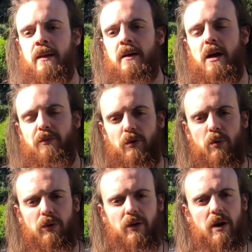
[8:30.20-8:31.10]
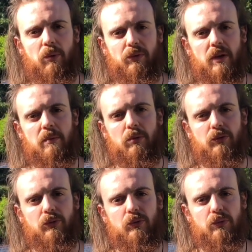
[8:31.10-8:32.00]
afterward I was able
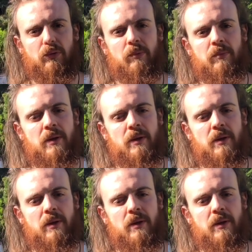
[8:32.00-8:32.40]
to do some